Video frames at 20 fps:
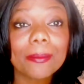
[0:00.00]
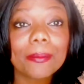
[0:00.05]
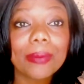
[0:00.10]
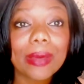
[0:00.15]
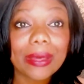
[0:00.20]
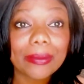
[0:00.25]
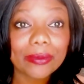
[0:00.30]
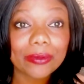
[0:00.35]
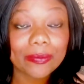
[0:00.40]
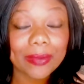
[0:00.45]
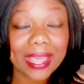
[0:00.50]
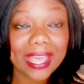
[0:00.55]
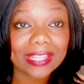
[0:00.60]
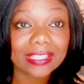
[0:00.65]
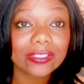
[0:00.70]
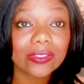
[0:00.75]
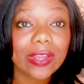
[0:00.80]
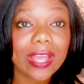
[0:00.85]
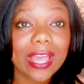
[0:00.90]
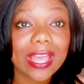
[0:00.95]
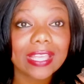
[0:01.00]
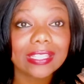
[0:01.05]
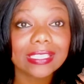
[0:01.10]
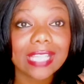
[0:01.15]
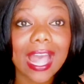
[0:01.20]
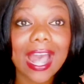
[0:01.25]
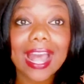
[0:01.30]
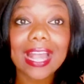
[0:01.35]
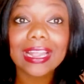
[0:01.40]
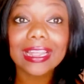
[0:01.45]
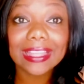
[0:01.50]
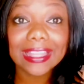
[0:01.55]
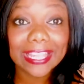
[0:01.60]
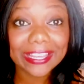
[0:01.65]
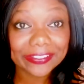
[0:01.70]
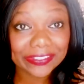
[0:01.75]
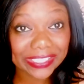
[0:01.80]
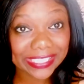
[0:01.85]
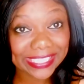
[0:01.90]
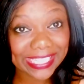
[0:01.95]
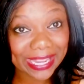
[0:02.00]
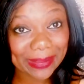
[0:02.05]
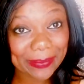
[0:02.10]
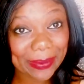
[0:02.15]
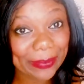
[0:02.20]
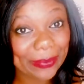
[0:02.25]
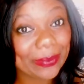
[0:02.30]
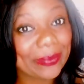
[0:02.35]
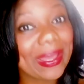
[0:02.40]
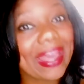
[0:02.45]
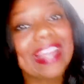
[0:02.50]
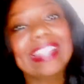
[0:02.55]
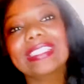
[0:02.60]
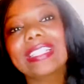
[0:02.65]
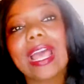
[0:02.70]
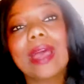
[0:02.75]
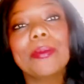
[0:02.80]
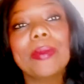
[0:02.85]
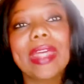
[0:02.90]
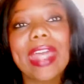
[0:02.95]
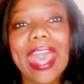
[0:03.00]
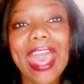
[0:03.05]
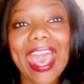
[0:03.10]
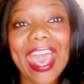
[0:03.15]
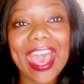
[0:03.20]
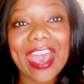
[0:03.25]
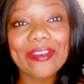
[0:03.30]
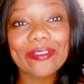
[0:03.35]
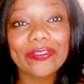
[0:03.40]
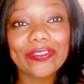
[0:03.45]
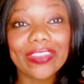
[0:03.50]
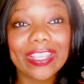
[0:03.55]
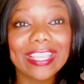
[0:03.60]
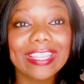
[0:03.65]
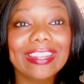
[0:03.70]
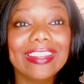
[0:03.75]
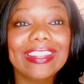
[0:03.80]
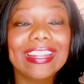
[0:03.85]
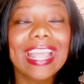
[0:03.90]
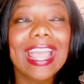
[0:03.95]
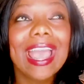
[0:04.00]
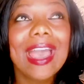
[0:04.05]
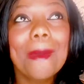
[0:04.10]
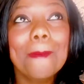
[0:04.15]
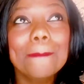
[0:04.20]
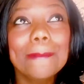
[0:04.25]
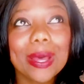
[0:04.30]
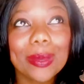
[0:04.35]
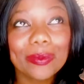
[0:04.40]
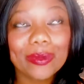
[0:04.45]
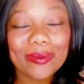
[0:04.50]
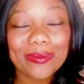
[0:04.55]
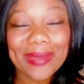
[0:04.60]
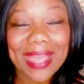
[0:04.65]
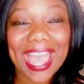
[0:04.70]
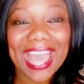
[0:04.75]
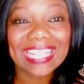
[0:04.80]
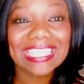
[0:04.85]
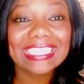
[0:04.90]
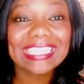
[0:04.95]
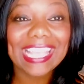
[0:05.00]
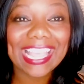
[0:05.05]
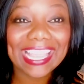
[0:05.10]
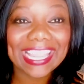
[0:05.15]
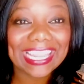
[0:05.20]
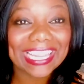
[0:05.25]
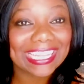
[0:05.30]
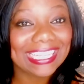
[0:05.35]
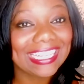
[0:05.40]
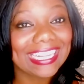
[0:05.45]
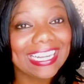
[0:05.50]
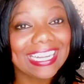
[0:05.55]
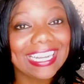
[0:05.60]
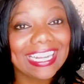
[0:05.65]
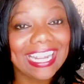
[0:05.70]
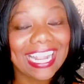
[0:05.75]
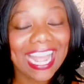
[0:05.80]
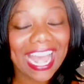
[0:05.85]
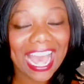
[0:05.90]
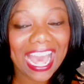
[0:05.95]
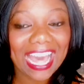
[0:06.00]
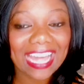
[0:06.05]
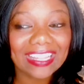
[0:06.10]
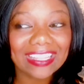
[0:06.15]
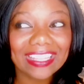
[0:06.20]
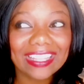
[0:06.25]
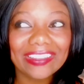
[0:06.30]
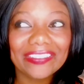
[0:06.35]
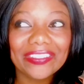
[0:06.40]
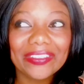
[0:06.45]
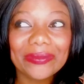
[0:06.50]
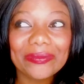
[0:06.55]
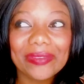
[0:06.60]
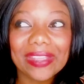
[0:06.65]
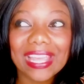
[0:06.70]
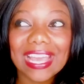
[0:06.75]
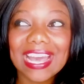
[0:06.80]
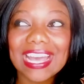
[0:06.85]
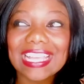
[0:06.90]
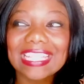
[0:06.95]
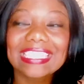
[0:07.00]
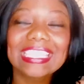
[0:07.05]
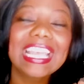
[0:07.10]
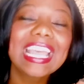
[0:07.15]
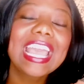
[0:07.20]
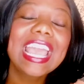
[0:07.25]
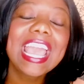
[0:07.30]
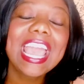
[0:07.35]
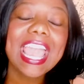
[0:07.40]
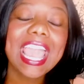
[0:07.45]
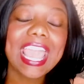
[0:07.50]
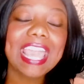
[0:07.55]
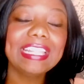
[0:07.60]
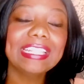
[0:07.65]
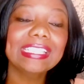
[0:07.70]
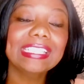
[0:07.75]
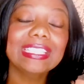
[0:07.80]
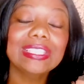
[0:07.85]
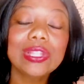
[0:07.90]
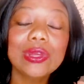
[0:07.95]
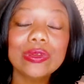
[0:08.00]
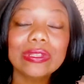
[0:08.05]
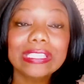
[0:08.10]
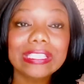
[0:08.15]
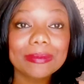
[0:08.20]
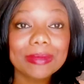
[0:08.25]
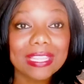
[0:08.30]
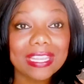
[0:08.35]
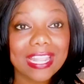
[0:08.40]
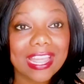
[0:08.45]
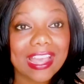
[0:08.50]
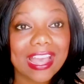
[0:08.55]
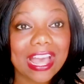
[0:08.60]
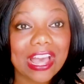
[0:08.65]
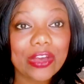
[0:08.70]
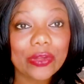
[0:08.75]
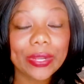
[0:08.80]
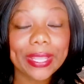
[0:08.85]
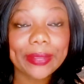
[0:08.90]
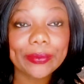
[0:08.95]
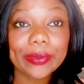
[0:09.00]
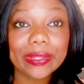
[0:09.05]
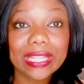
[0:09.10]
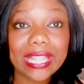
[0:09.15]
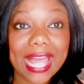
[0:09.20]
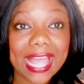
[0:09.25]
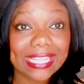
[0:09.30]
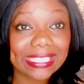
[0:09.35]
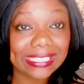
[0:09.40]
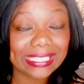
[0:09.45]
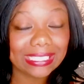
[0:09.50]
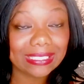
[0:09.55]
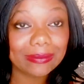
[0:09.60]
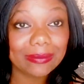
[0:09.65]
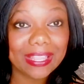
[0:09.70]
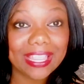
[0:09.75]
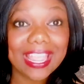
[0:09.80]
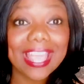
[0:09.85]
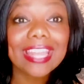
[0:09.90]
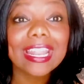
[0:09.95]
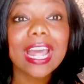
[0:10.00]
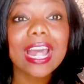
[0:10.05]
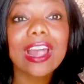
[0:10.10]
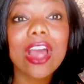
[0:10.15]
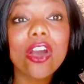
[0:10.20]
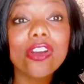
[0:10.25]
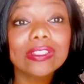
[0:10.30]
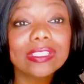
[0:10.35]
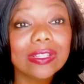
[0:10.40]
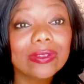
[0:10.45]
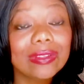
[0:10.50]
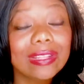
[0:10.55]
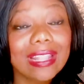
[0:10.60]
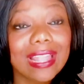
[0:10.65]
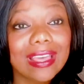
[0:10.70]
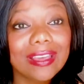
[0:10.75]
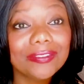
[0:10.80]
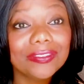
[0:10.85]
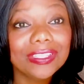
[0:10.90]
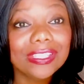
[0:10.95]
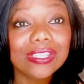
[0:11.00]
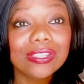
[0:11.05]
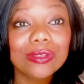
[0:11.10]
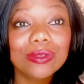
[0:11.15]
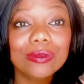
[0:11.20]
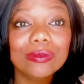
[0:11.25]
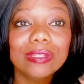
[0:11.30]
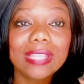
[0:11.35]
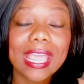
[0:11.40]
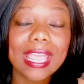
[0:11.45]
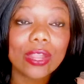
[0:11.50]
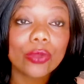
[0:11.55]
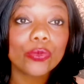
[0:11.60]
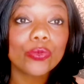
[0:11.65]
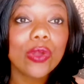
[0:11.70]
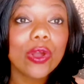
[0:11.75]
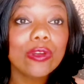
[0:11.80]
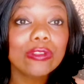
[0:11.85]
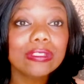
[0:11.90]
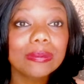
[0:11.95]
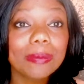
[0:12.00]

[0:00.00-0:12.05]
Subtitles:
bubble baths, you guys. I love to take bubble baths. I'm an avid bubble bath taker. I love them because it slows me down, it relaxes me, and I also love to take rose